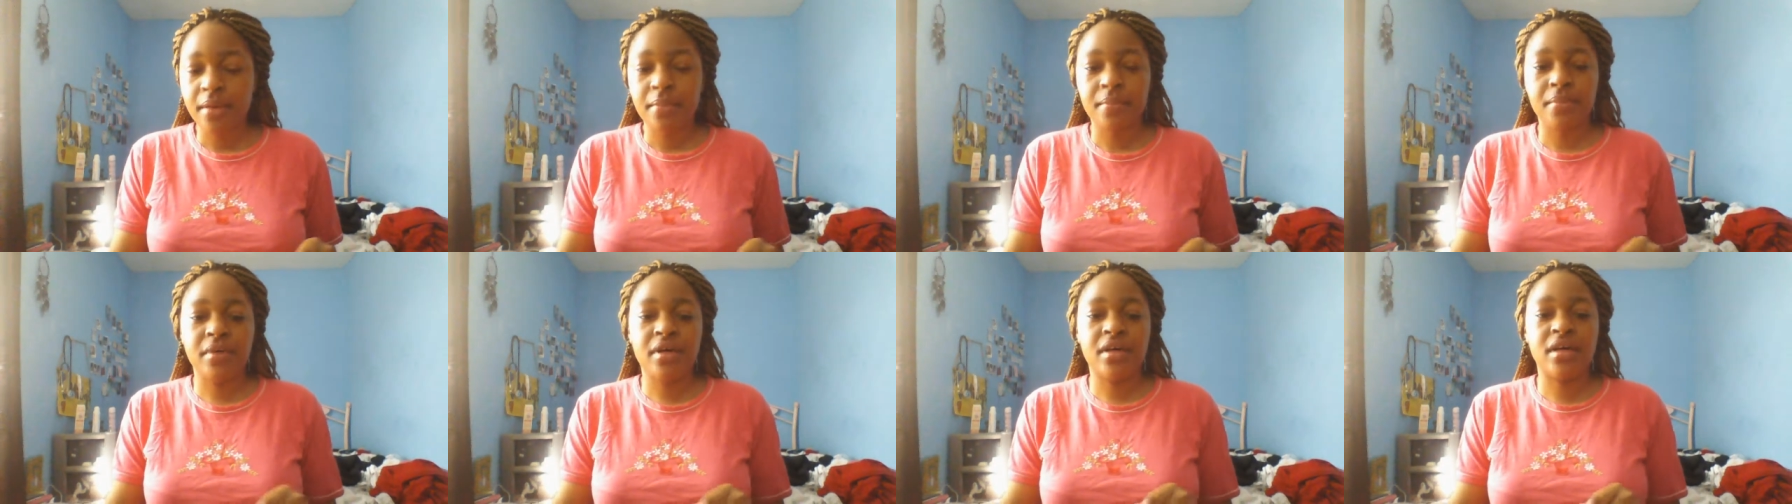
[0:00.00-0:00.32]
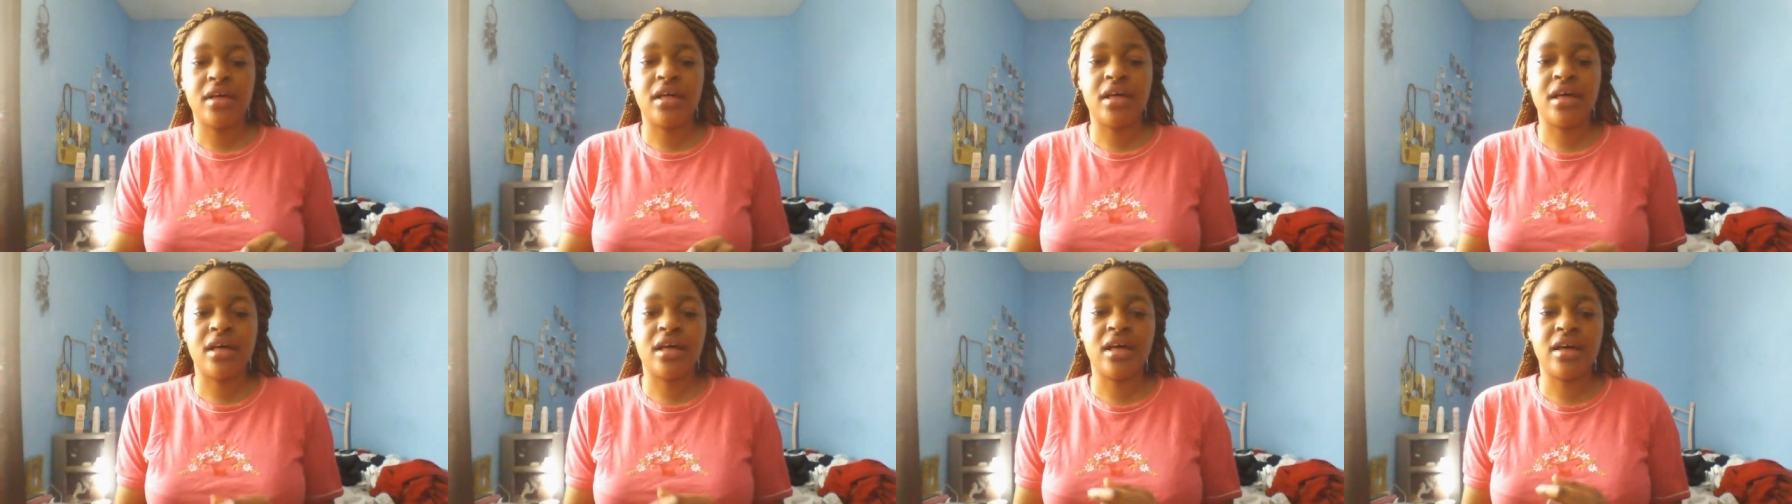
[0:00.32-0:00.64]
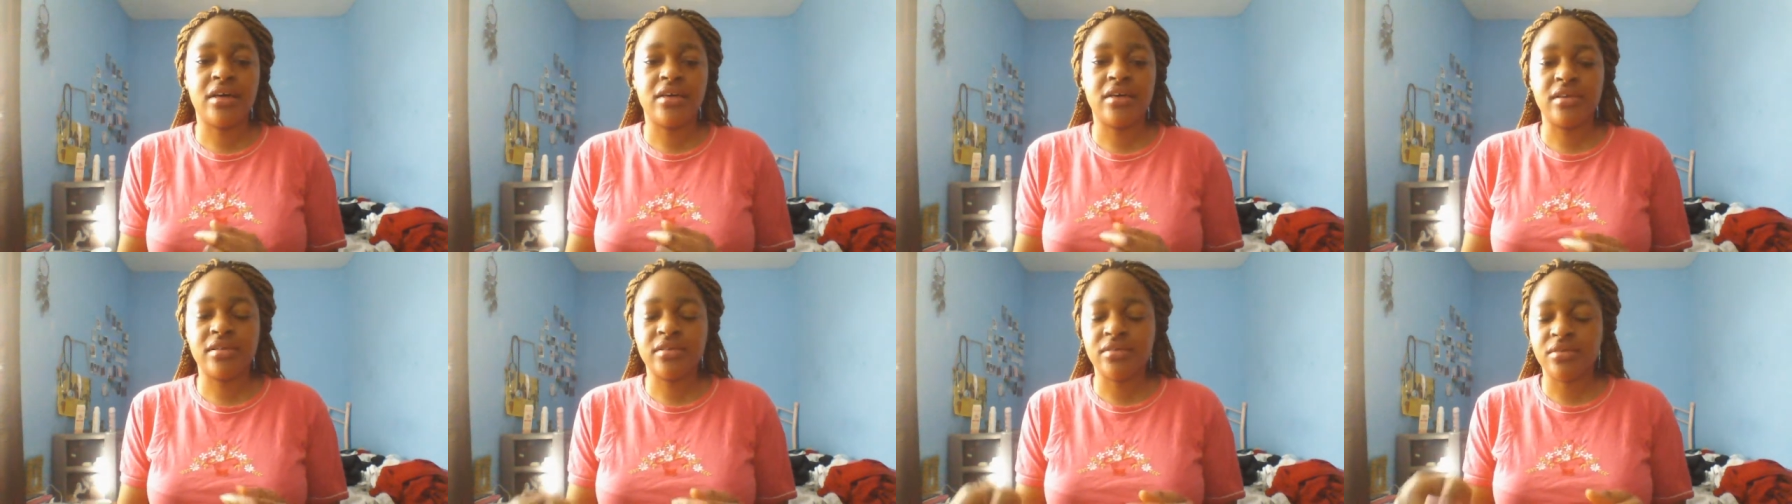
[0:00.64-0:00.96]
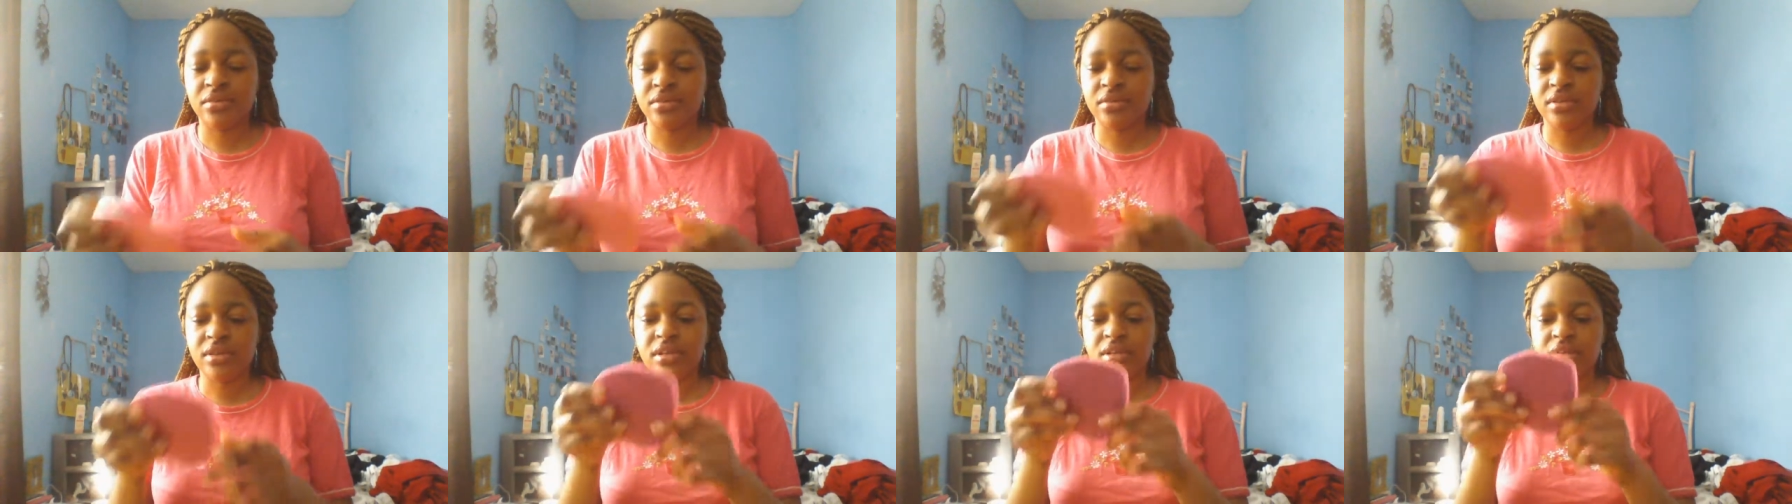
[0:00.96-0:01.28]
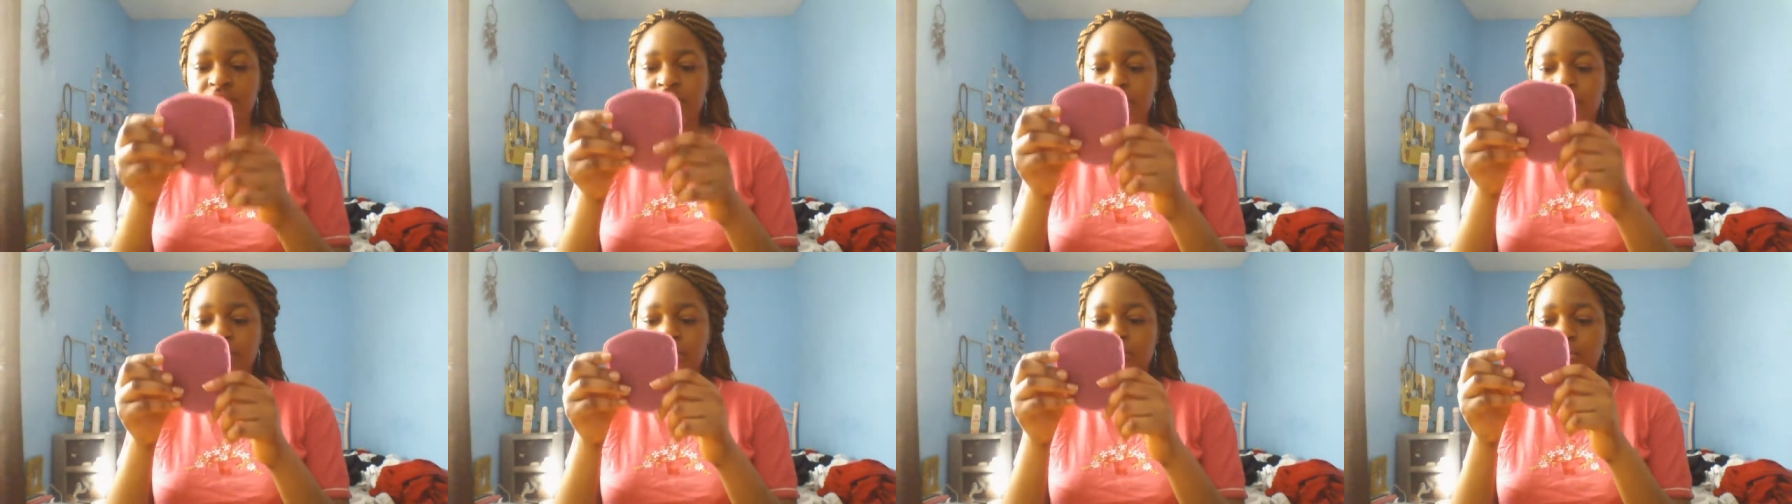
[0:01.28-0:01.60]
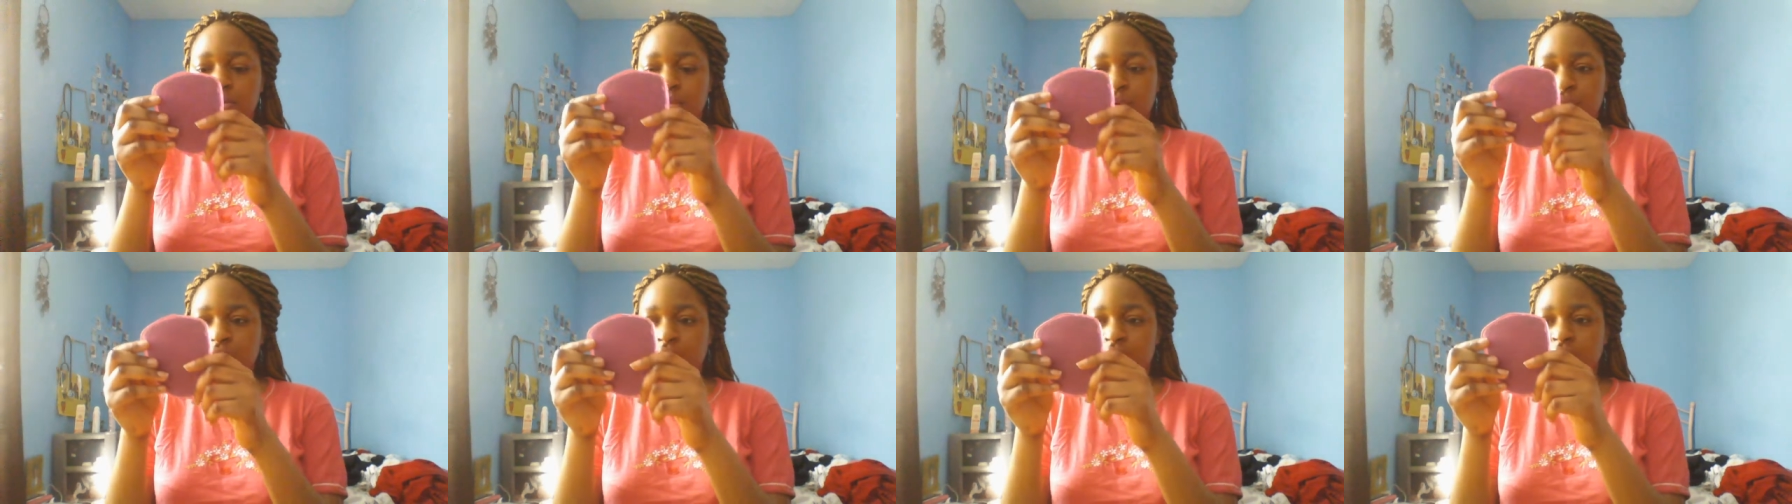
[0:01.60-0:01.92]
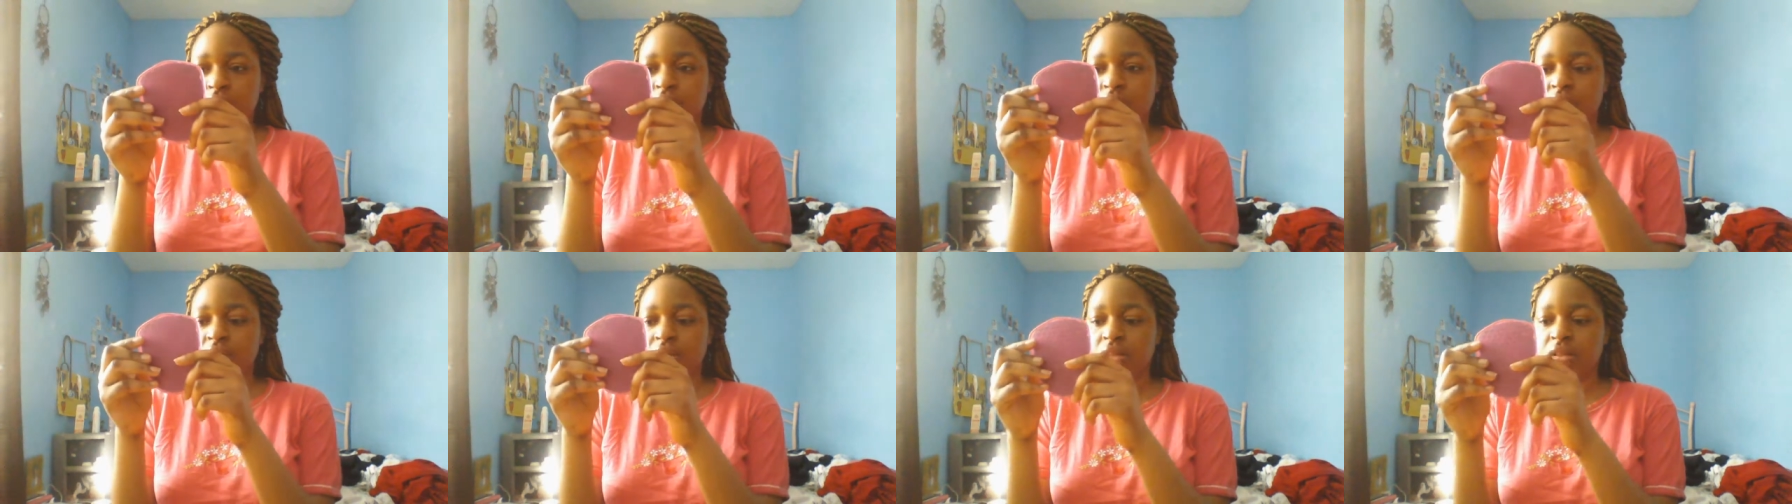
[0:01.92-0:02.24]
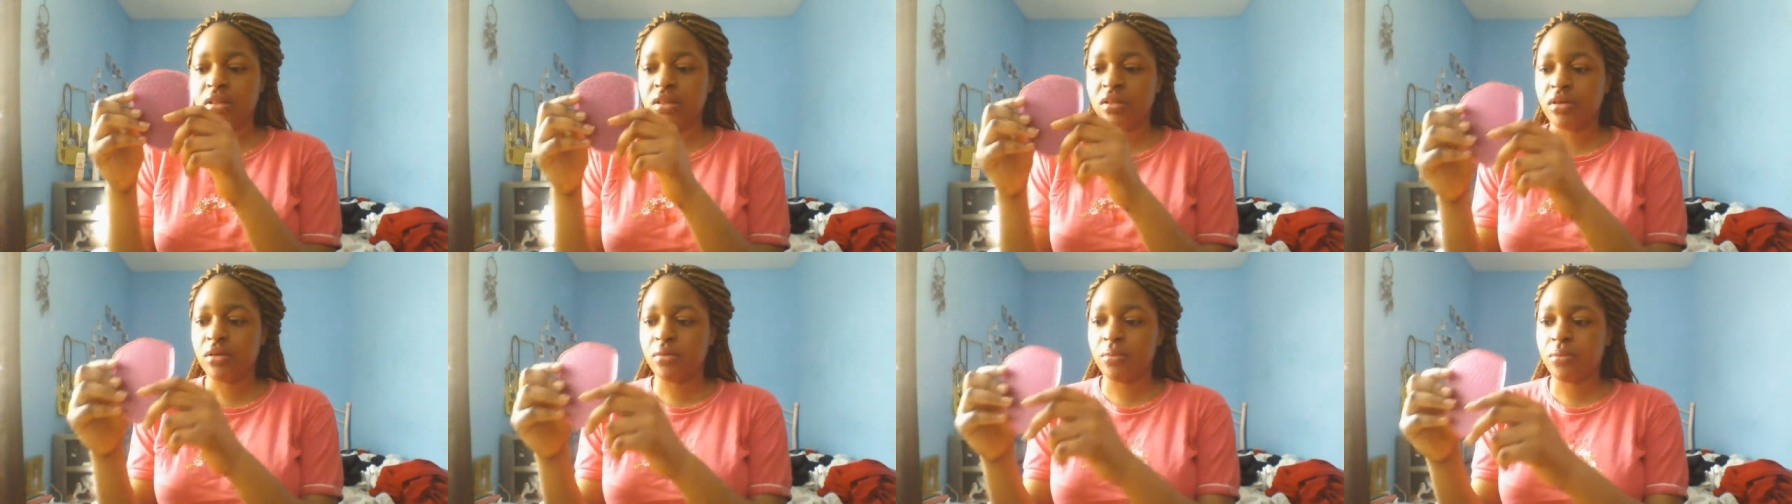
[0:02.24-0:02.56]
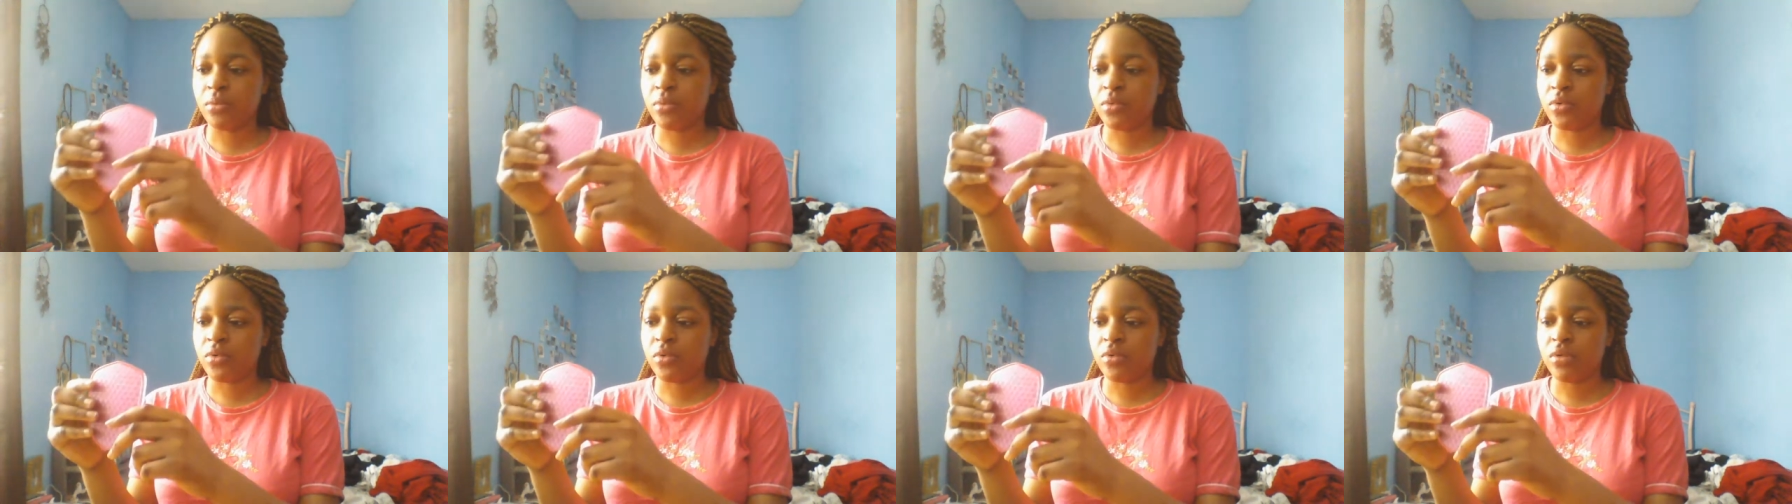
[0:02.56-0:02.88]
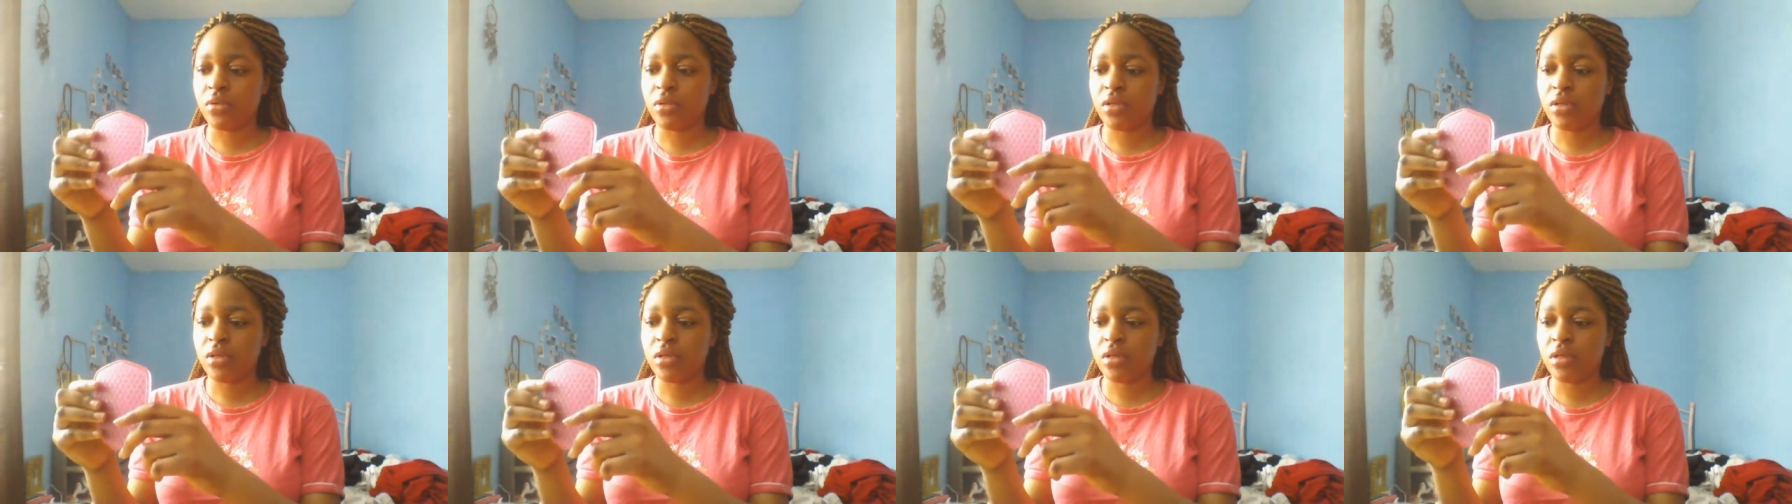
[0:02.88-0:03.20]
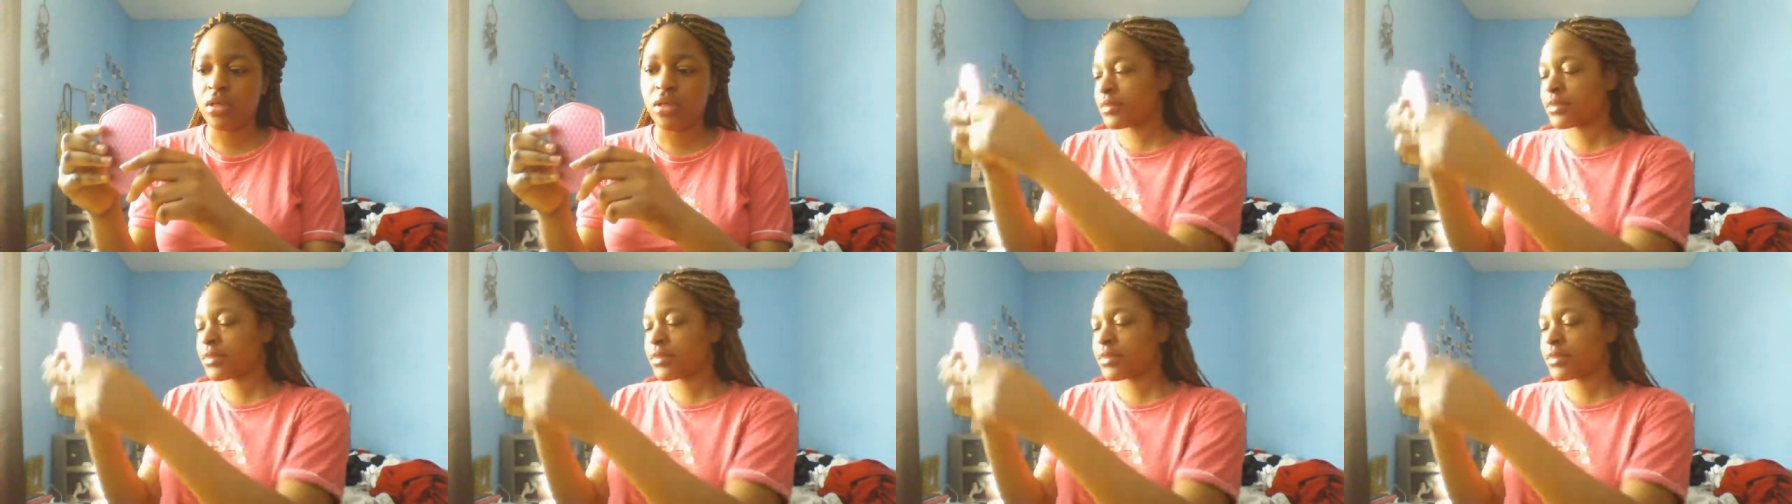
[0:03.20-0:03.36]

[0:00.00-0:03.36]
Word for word: But I do need to work on it a lot more.